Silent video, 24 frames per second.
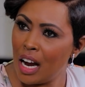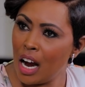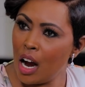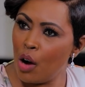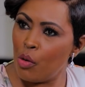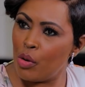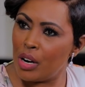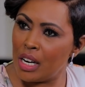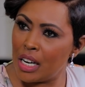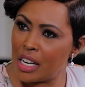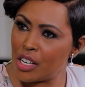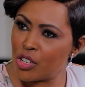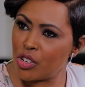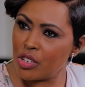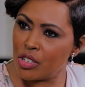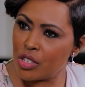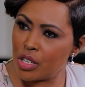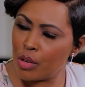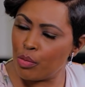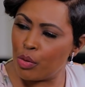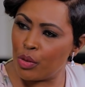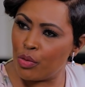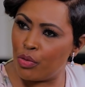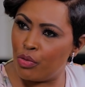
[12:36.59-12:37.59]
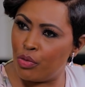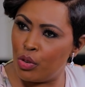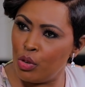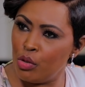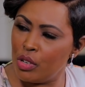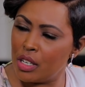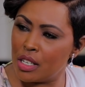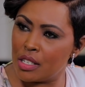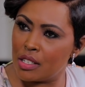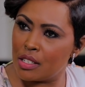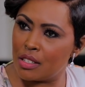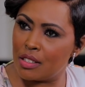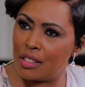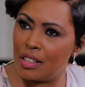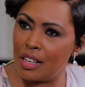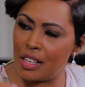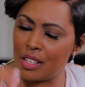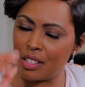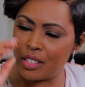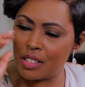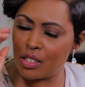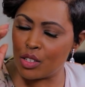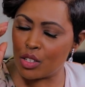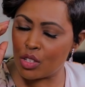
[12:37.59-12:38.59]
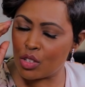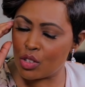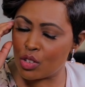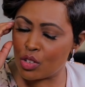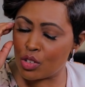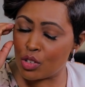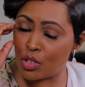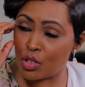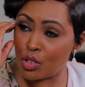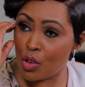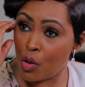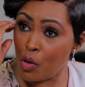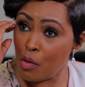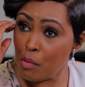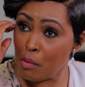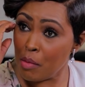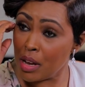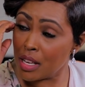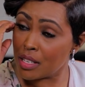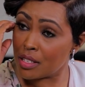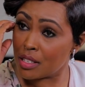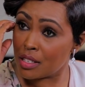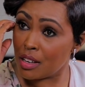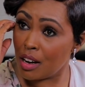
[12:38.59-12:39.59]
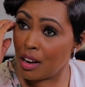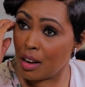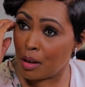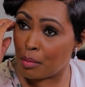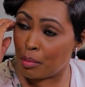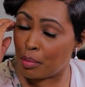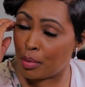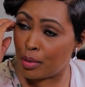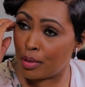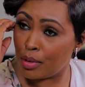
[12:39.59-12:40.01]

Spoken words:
Our relationship with food is so messed up.